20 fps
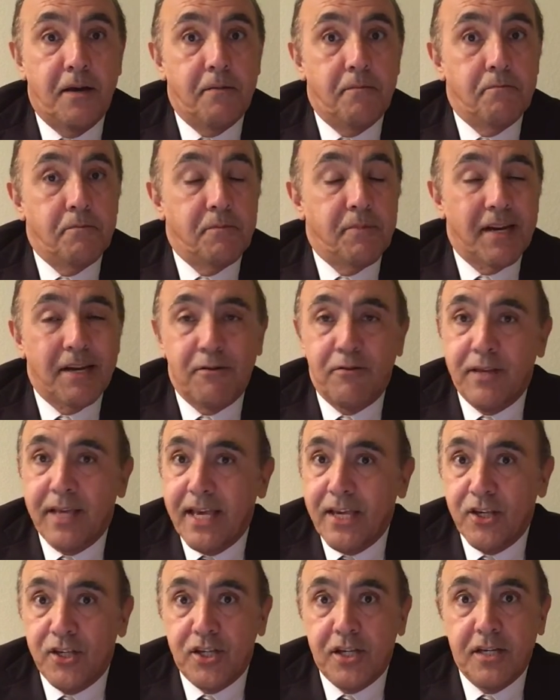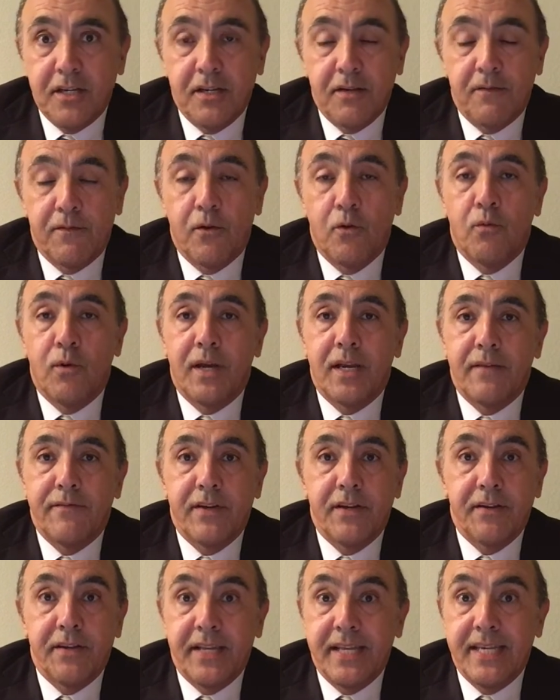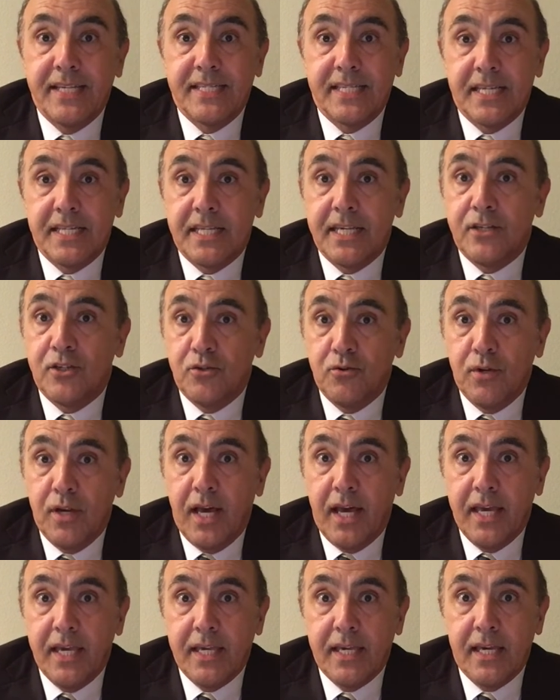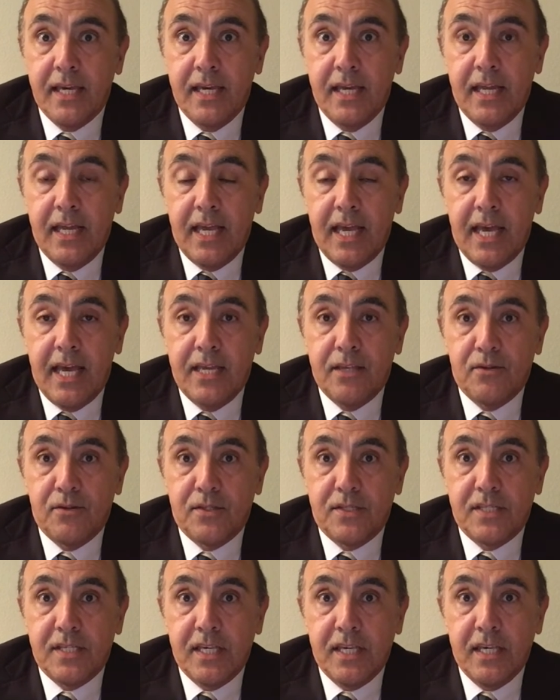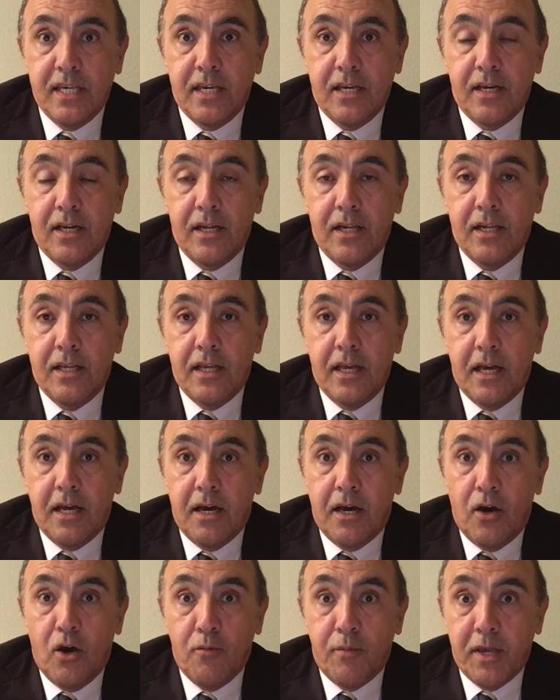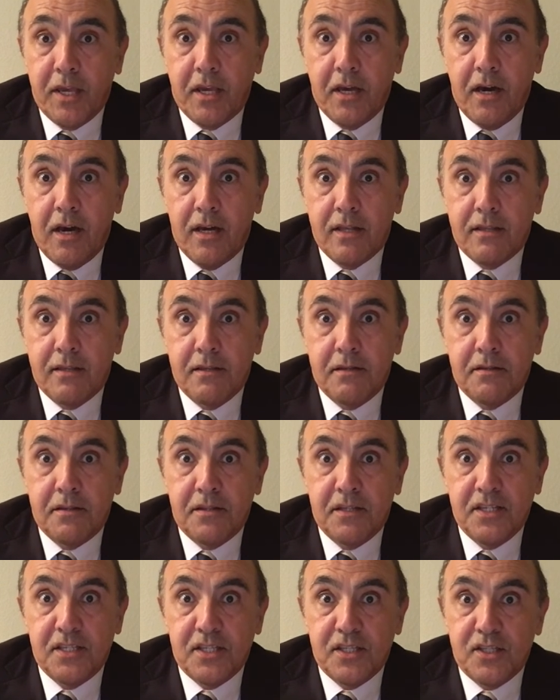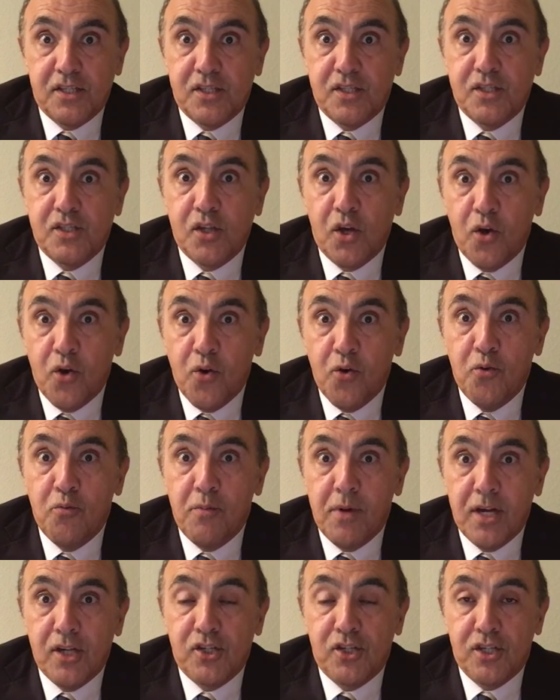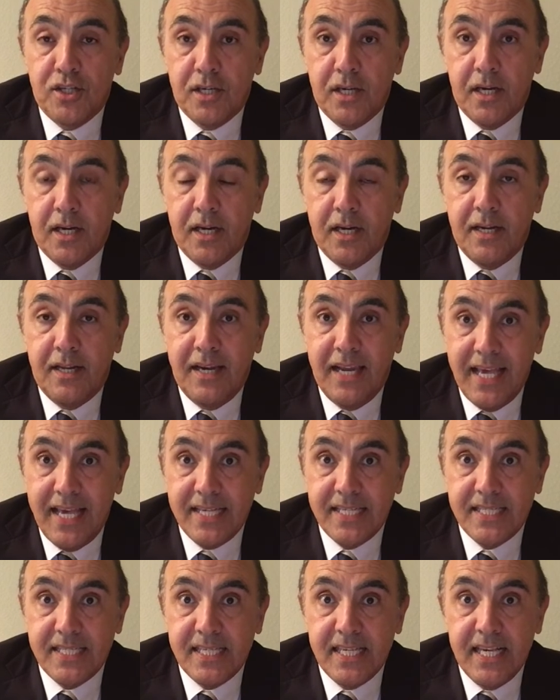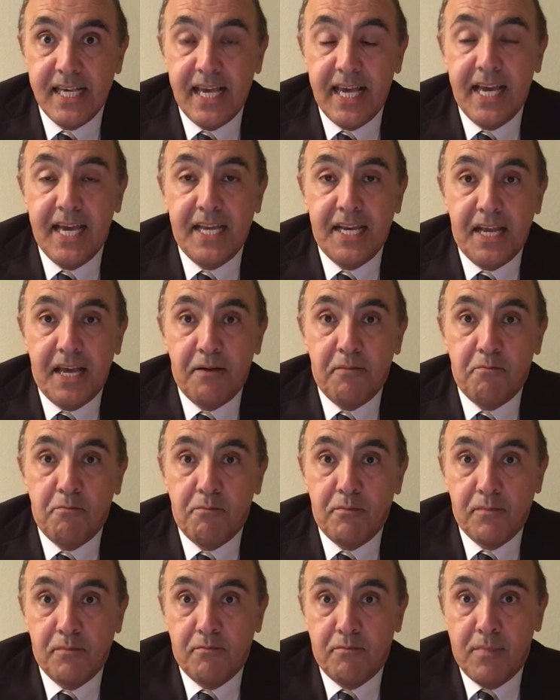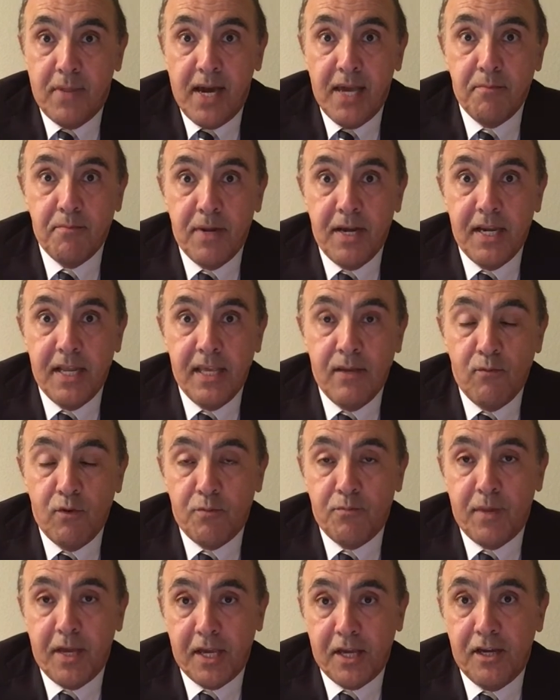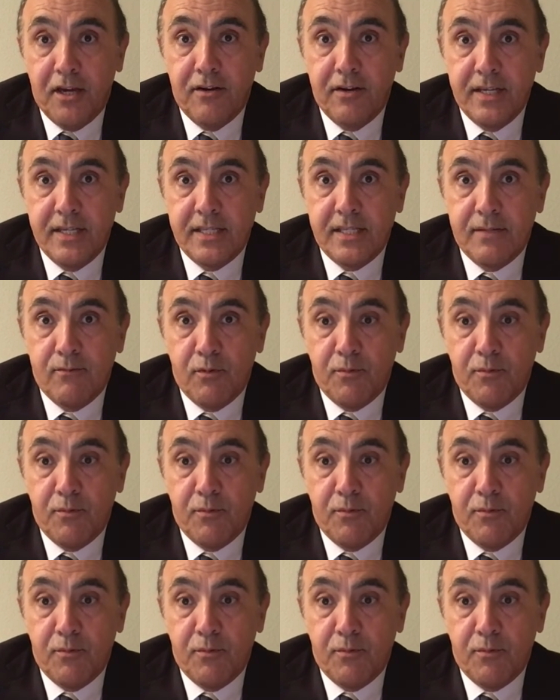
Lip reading: recreation, for whatever it is that you like, and you see, oh my God, this is so much less, and my money with my current